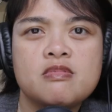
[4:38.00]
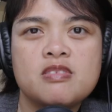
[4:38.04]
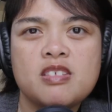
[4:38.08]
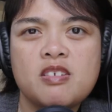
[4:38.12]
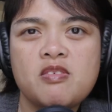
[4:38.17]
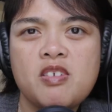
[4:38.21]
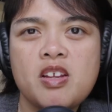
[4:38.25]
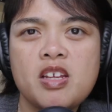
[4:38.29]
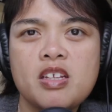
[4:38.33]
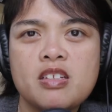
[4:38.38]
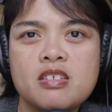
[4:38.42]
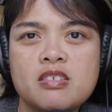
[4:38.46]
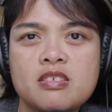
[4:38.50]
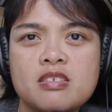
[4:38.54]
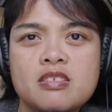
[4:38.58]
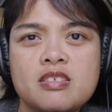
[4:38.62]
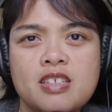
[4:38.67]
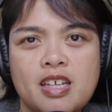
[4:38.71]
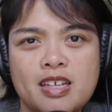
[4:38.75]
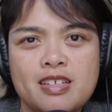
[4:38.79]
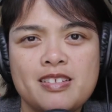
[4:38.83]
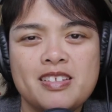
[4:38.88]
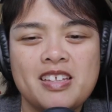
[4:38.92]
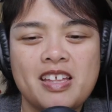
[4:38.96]
All right?
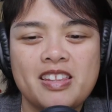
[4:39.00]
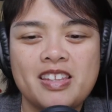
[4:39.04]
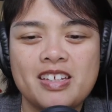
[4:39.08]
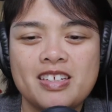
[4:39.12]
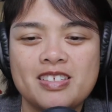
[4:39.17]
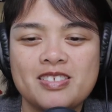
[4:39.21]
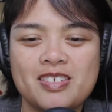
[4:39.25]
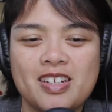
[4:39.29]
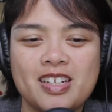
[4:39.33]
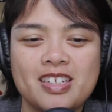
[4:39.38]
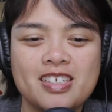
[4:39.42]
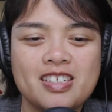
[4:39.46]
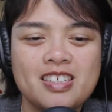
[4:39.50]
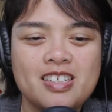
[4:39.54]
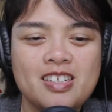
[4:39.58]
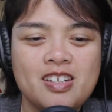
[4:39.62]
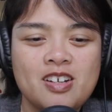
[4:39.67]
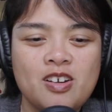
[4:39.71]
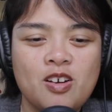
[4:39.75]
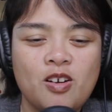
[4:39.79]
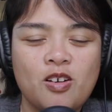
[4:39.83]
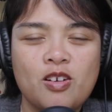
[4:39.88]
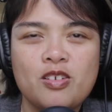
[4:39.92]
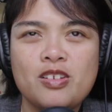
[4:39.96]
I think it's right.
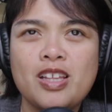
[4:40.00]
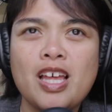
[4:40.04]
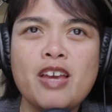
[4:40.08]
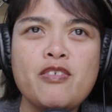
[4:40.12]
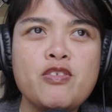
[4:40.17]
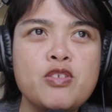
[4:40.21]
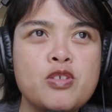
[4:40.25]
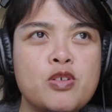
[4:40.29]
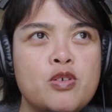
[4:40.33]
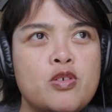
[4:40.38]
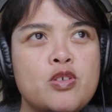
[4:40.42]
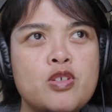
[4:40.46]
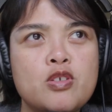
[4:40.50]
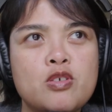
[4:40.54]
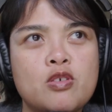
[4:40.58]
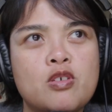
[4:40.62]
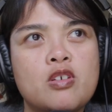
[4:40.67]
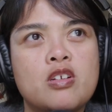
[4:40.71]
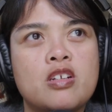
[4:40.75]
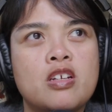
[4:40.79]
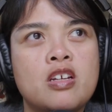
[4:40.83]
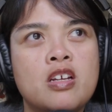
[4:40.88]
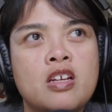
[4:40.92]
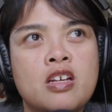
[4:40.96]
Or life's too
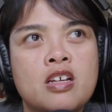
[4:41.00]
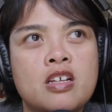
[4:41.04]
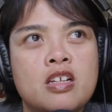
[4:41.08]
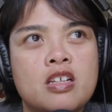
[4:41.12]
short